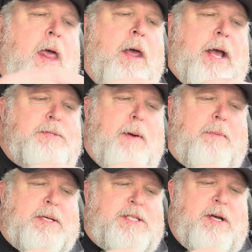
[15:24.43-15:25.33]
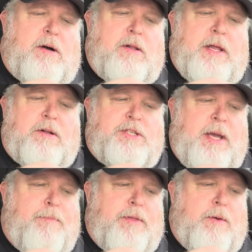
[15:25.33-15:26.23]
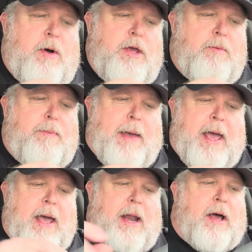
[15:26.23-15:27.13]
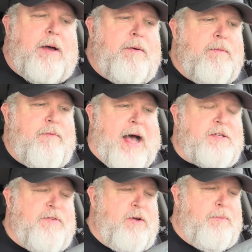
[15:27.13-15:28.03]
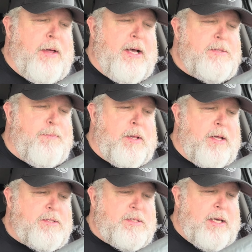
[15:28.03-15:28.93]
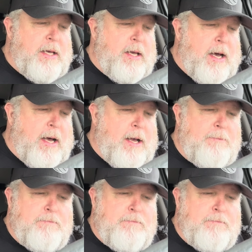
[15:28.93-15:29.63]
It's probably still a little cheaper than what you would pay at a fast food place, but let's see. Uh,